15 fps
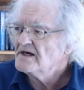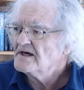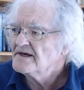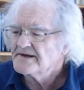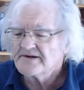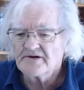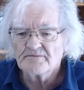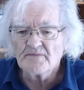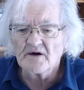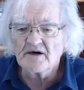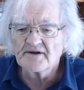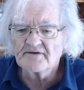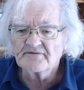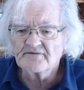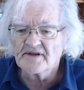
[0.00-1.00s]
you might
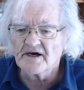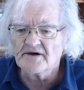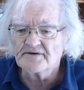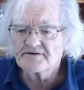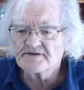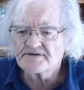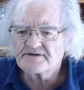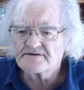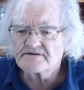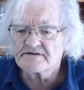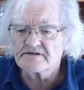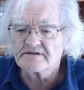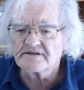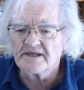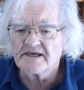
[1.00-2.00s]
have noticed that
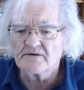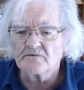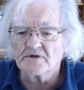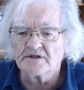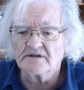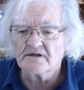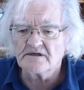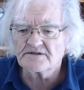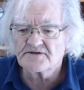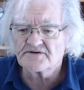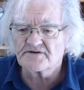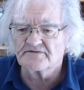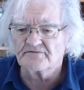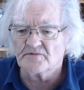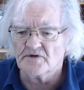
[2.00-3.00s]
there were lots
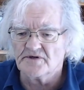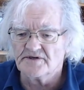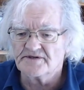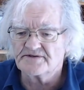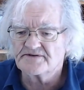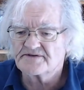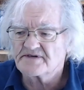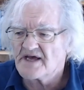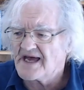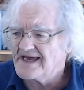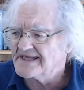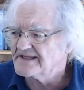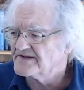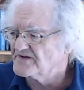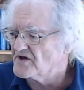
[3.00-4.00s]
of words
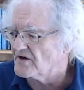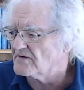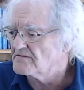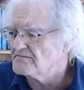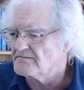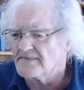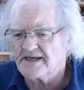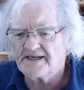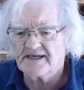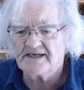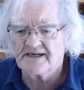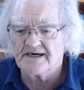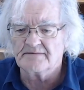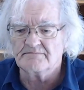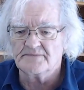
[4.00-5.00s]
and not many
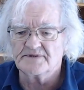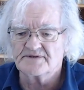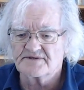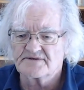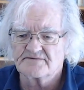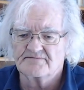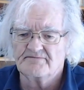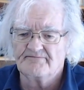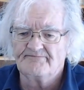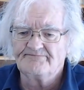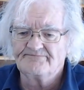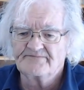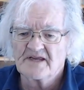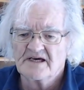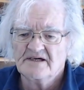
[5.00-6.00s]
numbers.
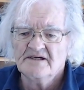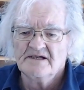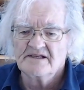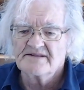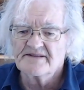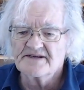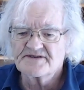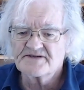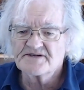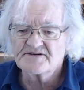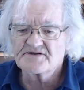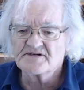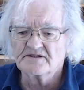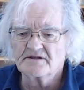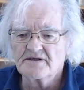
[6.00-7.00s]
This is
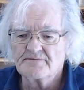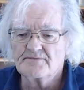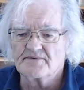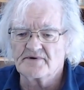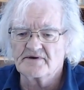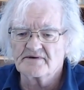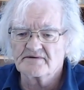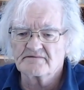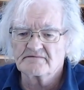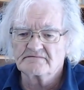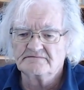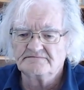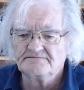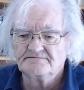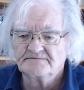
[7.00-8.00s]
deliberate
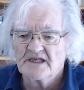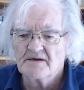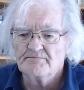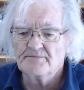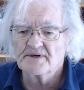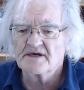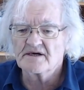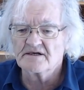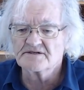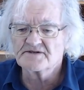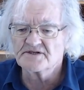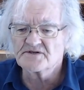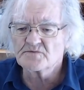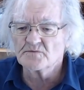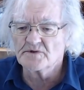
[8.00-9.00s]
because it's
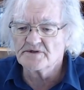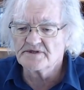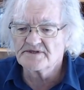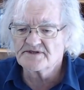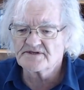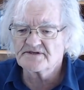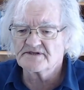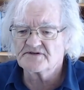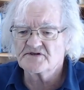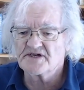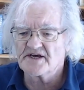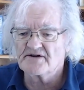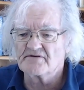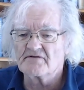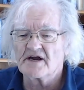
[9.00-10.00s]
words that
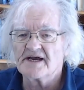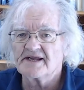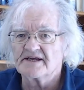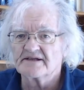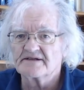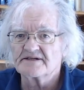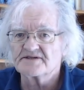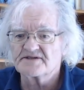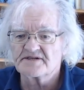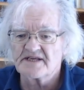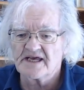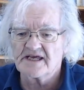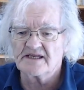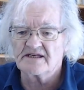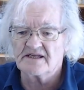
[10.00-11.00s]
generate
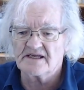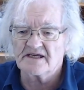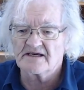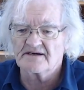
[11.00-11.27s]
understanding.